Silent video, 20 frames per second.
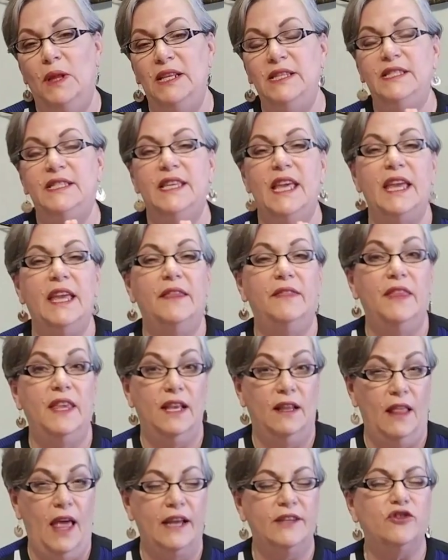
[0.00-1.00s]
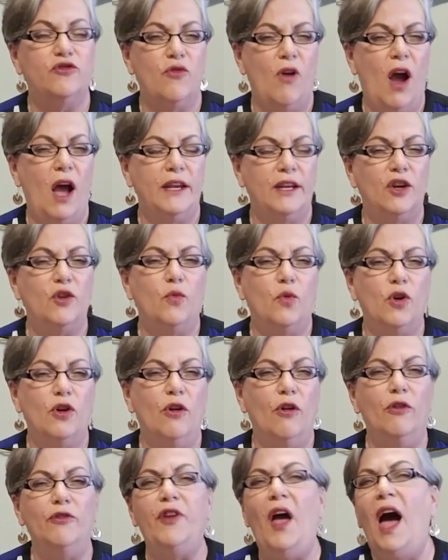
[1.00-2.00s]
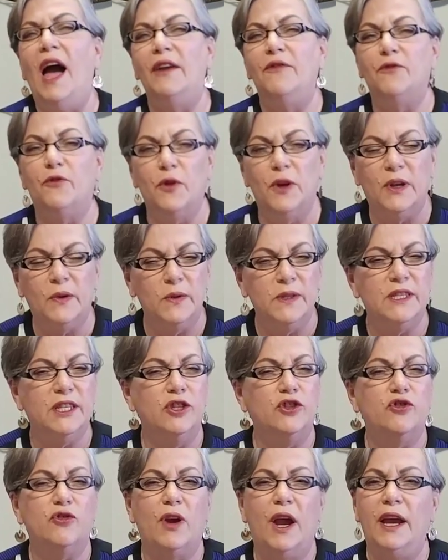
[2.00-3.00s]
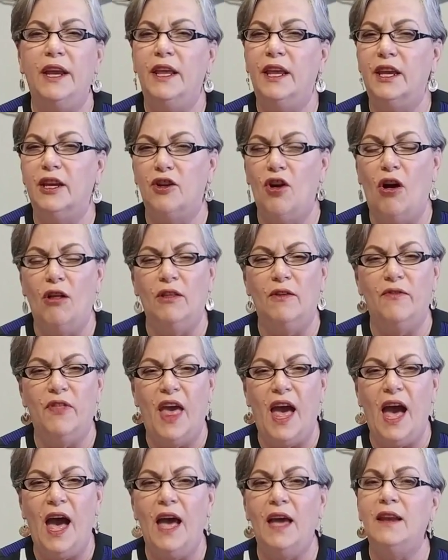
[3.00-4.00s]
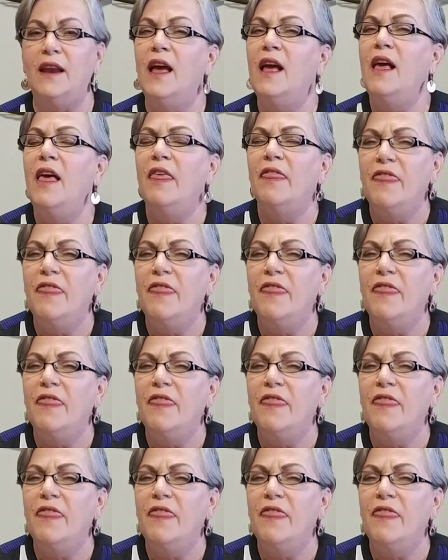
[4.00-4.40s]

let's say in the electronic world, high frequency trading and all of that,